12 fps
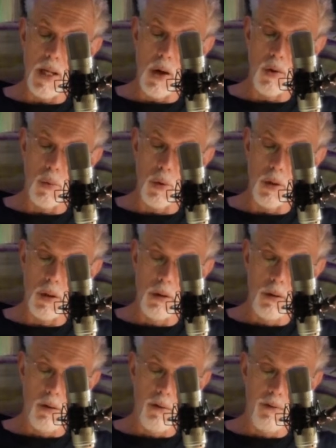southward,
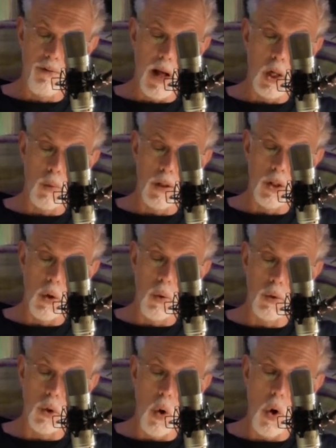following the
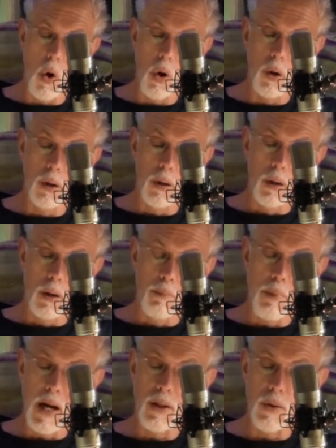old call,
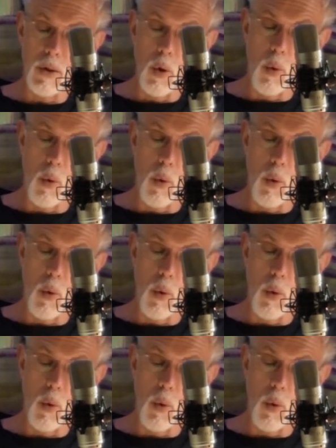back to the